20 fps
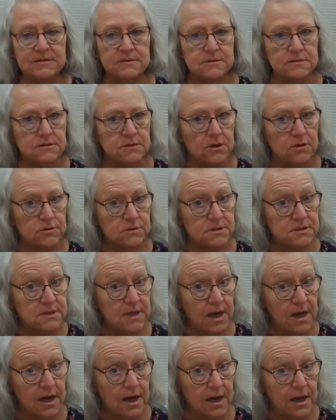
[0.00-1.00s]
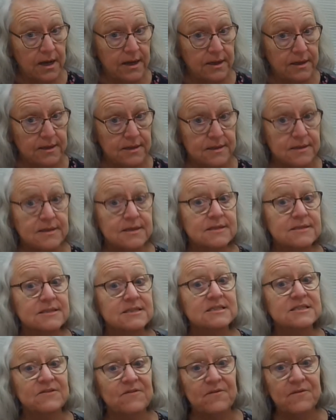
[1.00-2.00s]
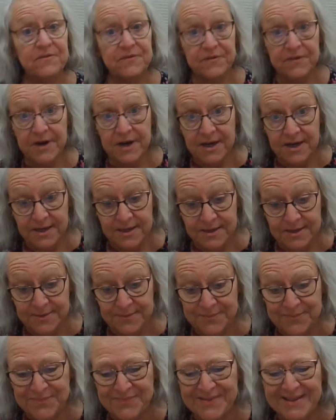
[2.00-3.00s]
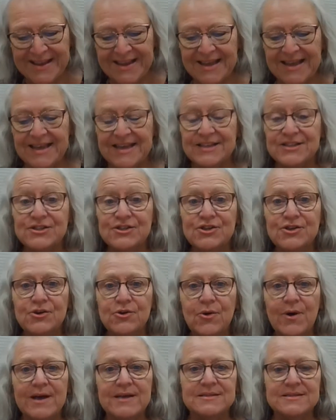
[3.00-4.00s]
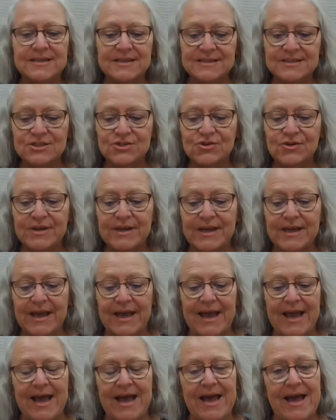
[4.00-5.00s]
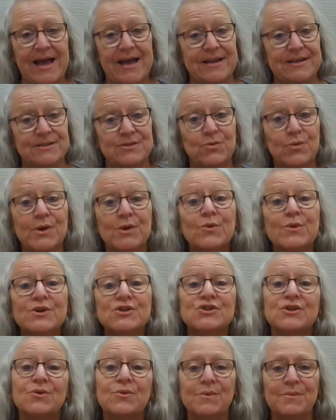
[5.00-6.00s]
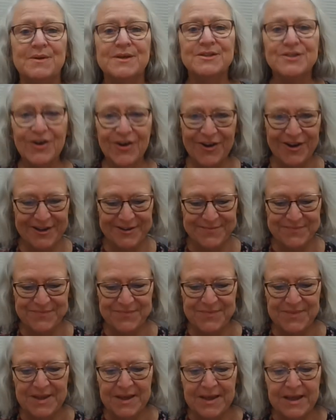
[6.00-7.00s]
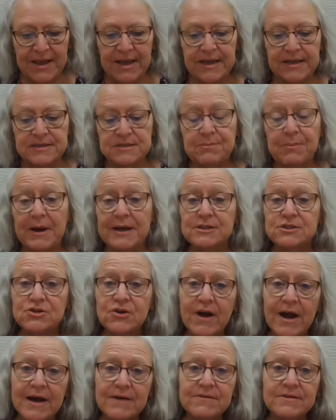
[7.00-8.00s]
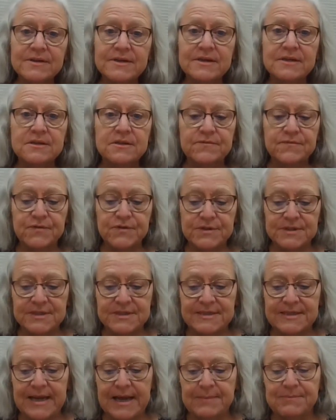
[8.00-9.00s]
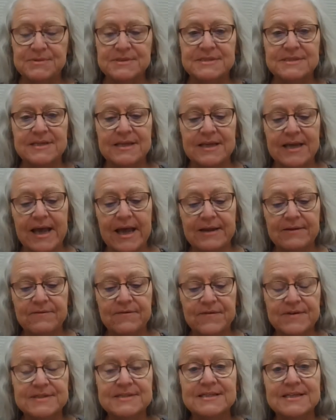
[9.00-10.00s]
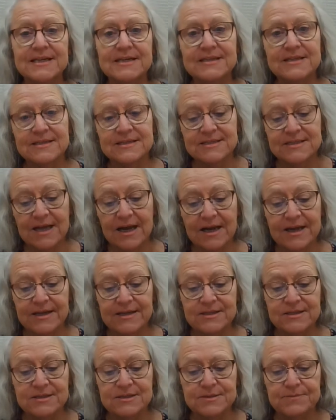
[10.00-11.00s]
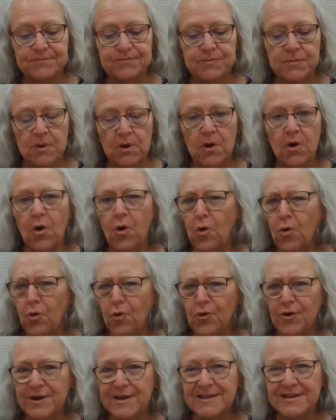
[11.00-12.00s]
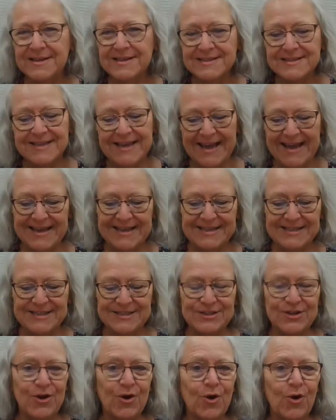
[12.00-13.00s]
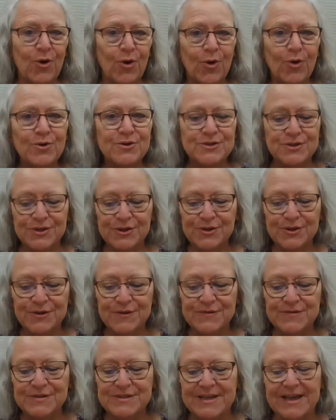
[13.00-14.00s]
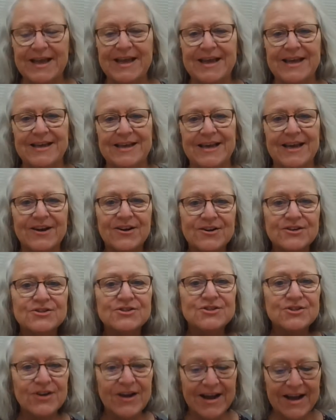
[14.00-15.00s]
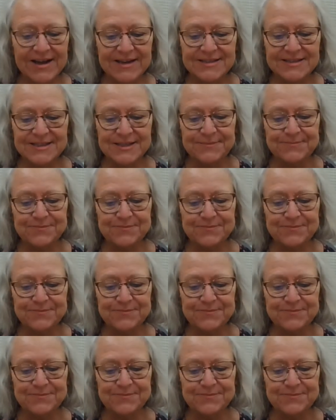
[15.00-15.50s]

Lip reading: Don't sigh, this is fun. It's U.S. history as we wish it would be taught. It's by traveling the footsteps and visiting the sites, or in this case, horse hooves and carriage tracks.